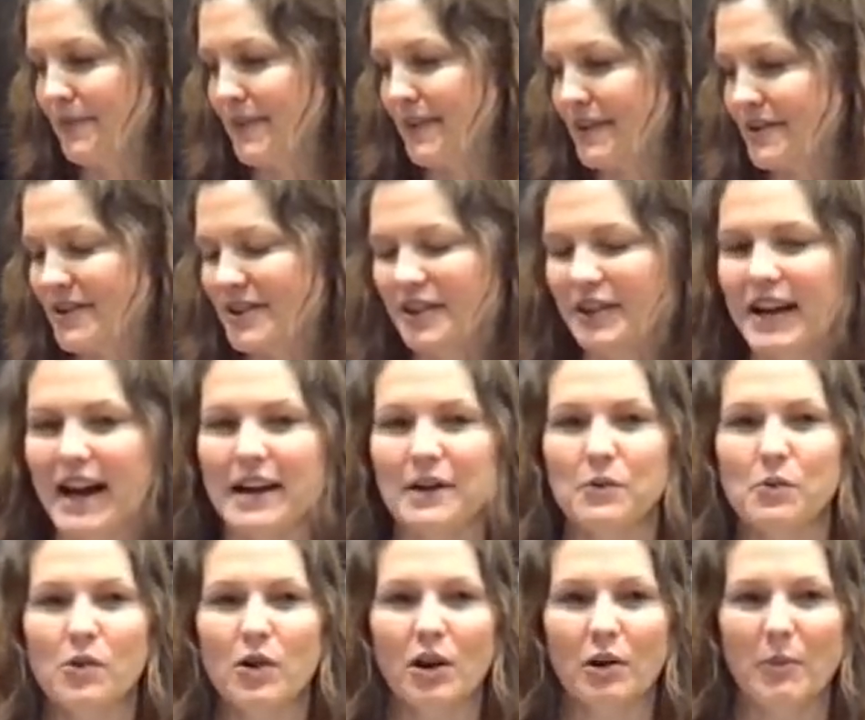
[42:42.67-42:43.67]
they're still kind
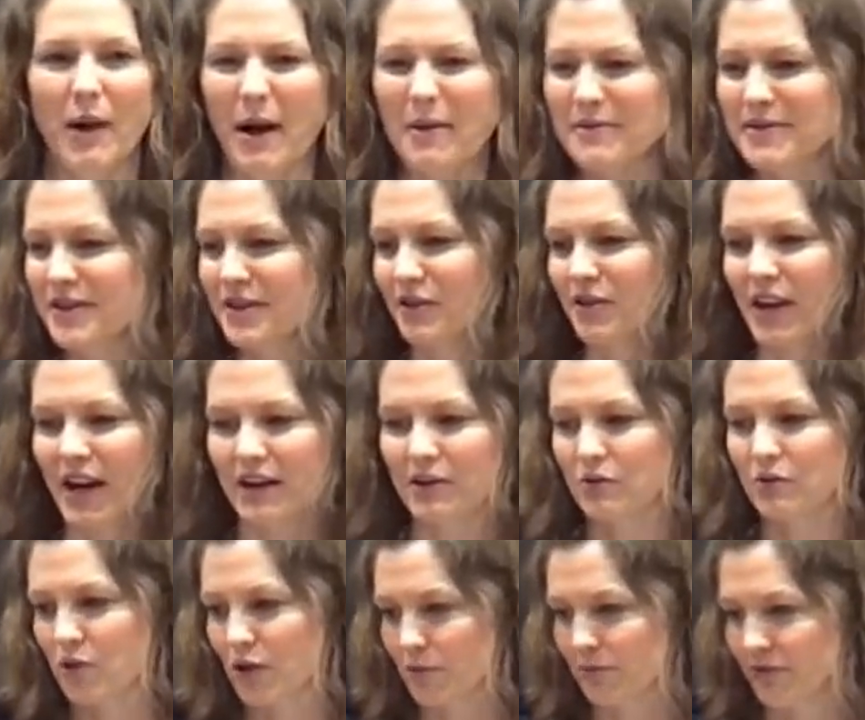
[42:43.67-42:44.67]
of warm. I'm still kind
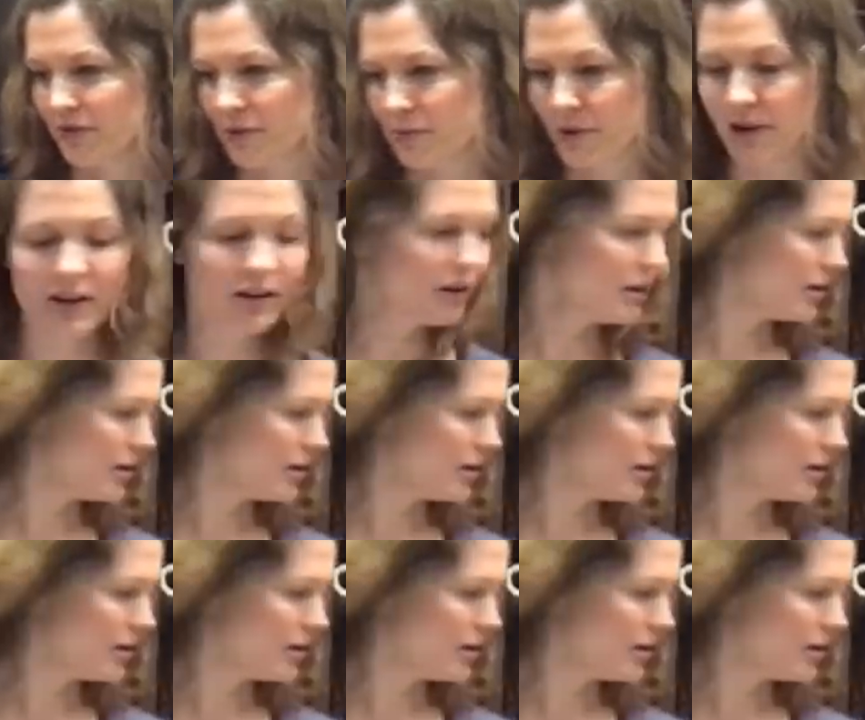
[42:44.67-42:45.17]
of warm from it.